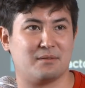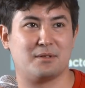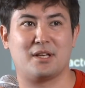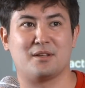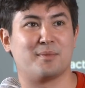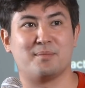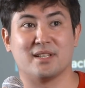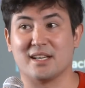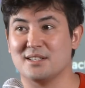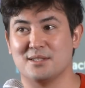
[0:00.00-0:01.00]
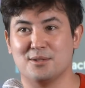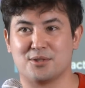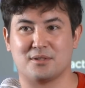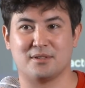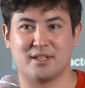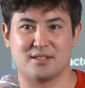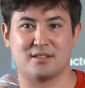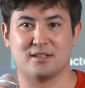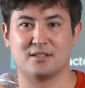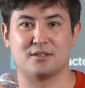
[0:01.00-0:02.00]
there might be like institutional
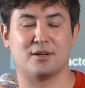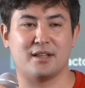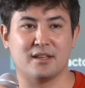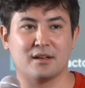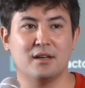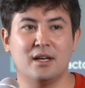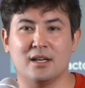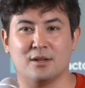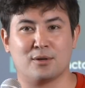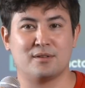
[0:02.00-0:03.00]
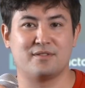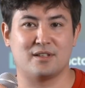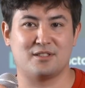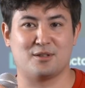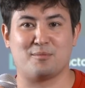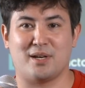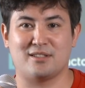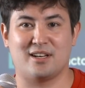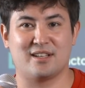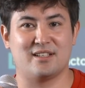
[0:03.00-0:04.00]
investors. So I think in order for, so like my
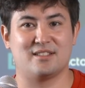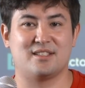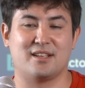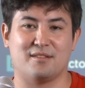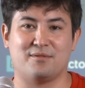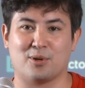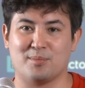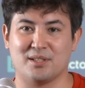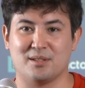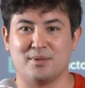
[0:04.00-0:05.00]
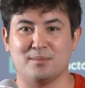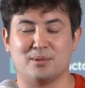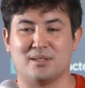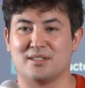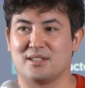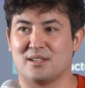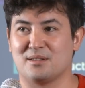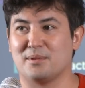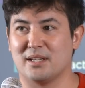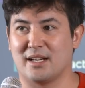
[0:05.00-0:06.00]
target is to get 4 billion people on this
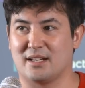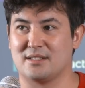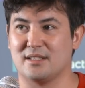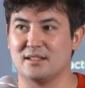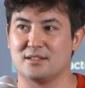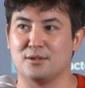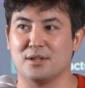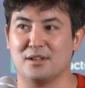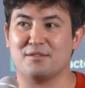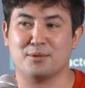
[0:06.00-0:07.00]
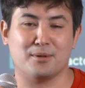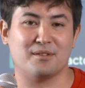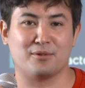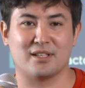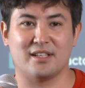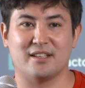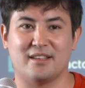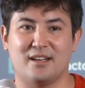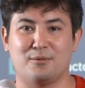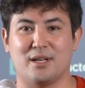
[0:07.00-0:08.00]
earth playing Axie. So if we're gonna hit
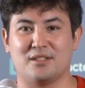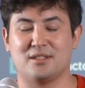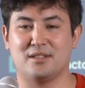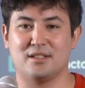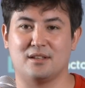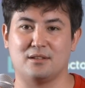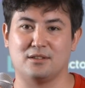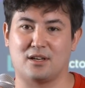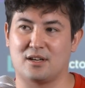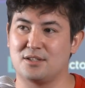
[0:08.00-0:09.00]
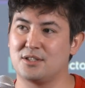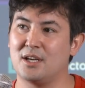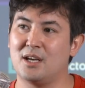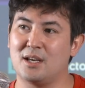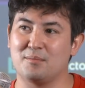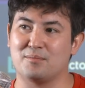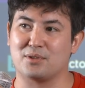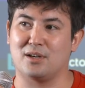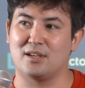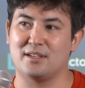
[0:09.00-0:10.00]
that, we actually need a large,
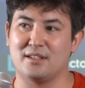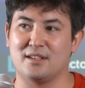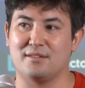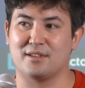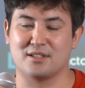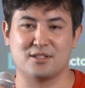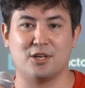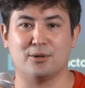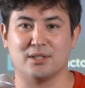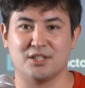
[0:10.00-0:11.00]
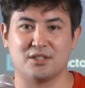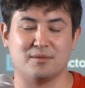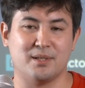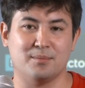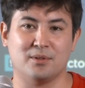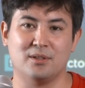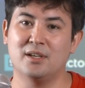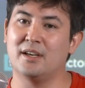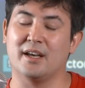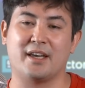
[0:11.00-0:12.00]
broad, and diverse coalition of people.
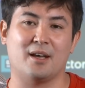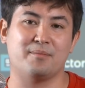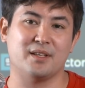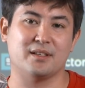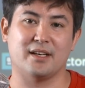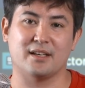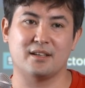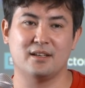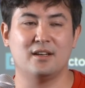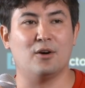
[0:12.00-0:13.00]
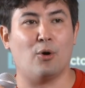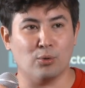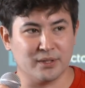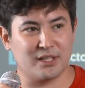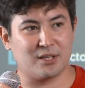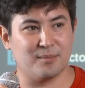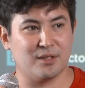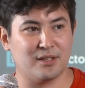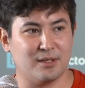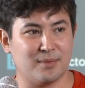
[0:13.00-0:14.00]
It can't be like only
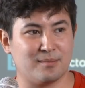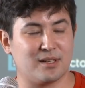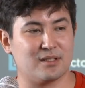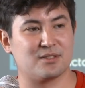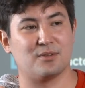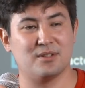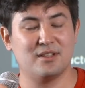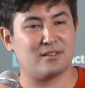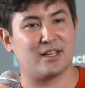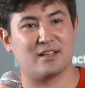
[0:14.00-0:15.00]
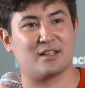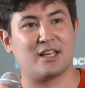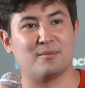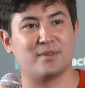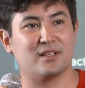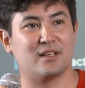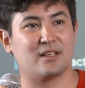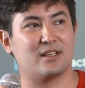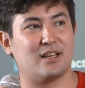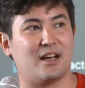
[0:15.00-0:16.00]
community members, right? It can't be
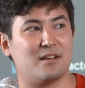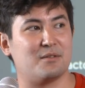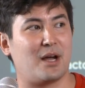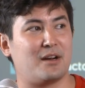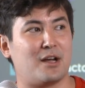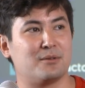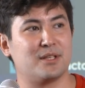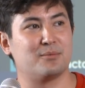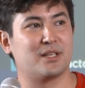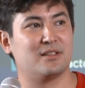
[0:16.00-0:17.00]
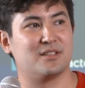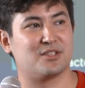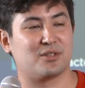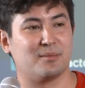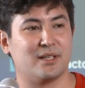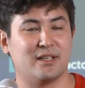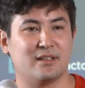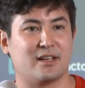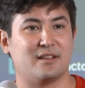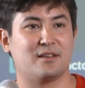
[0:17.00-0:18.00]
like, I don't think we can discriminate.
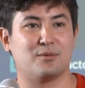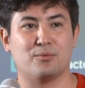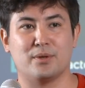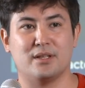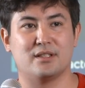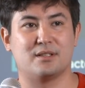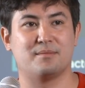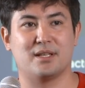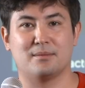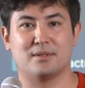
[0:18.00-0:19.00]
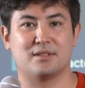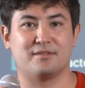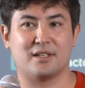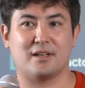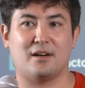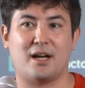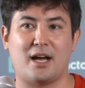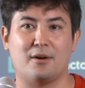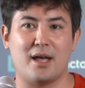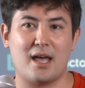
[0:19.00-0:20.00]
Like I think we need to be able to figure out
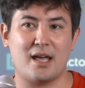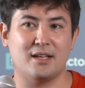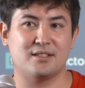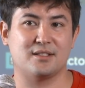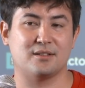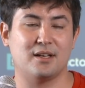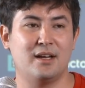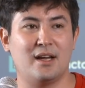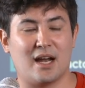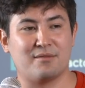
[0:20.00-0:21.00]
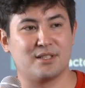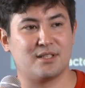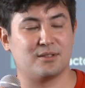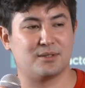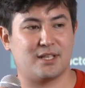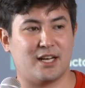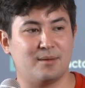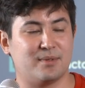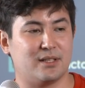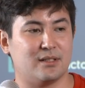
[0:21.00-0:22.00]
how every single
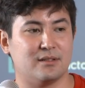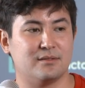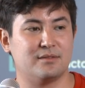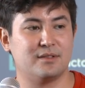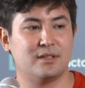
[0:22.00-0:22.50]
type of